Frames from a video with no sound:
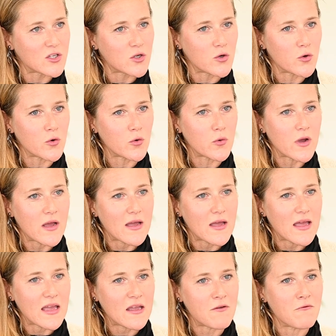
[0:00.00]
to
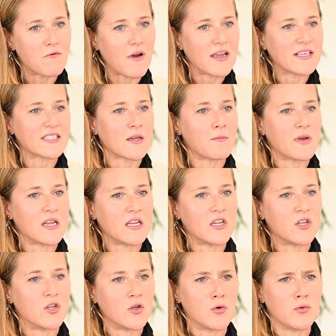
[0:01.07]
invite somebody to
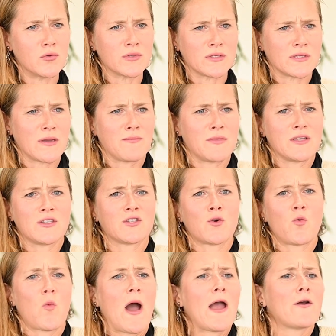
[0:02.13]
do something so
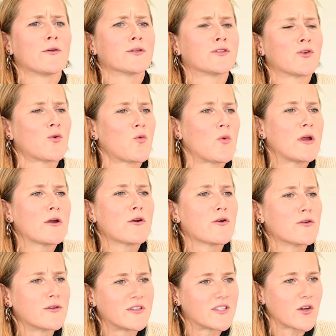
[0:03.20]
wild so
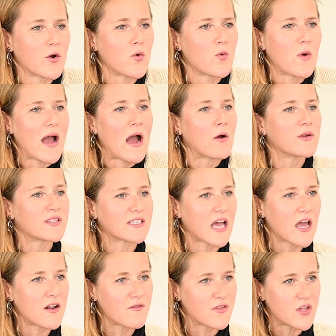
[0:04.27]
weird so
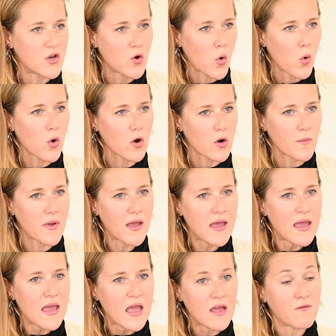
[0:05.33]
outside of the norm
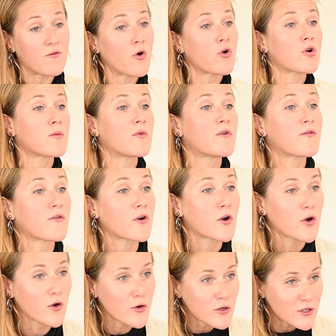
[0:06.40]
and vulnerable for
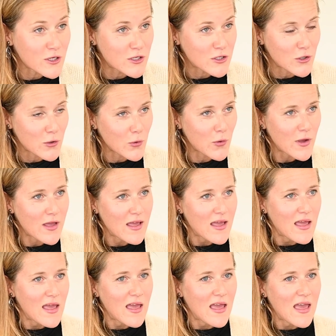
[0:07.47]
her to do
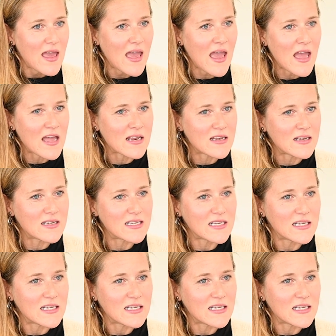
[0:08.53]
and